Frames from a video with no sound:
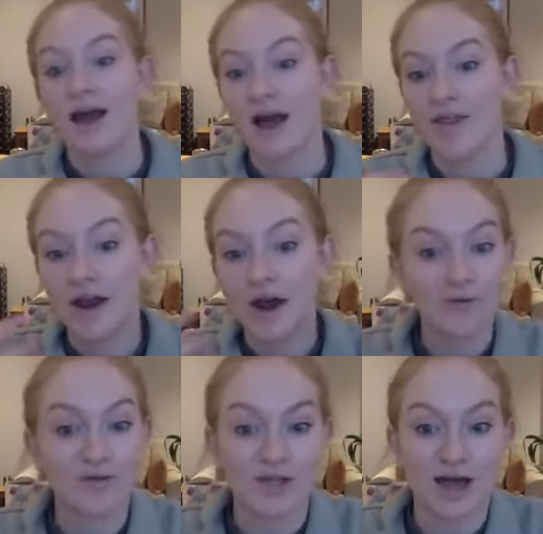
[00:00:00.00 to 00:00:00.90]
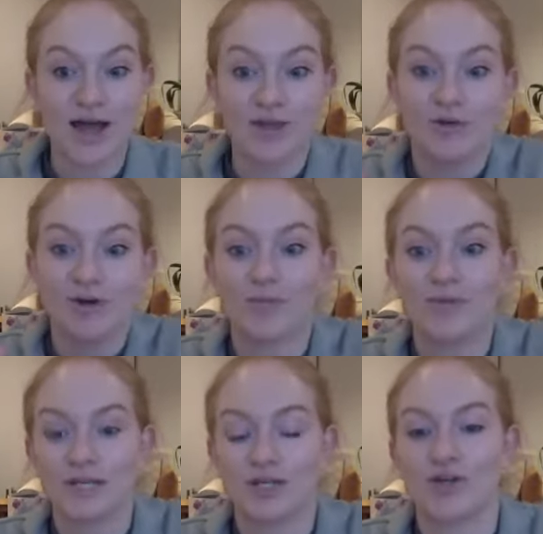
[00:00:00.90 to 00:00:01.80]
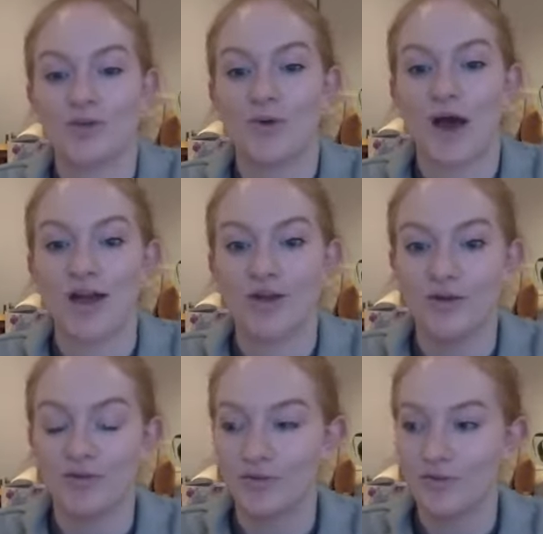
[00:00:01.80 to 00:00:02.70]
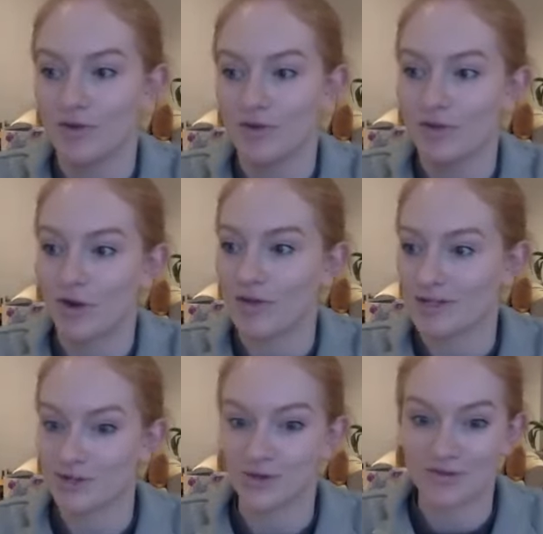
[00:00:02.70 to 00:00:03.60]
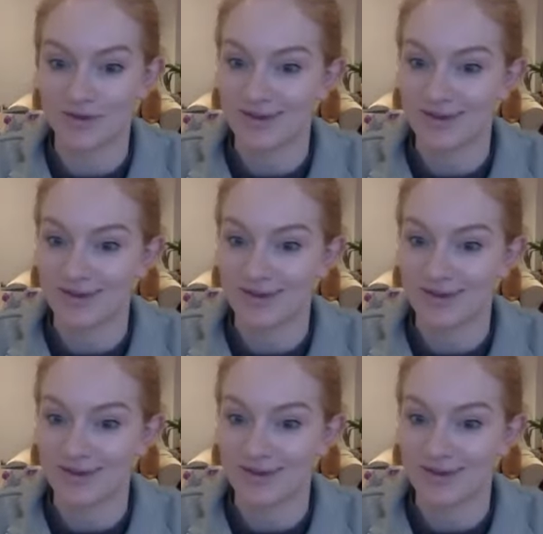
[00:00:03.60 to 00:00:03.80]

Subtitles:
And then after that, you're in a position where you've got this sort of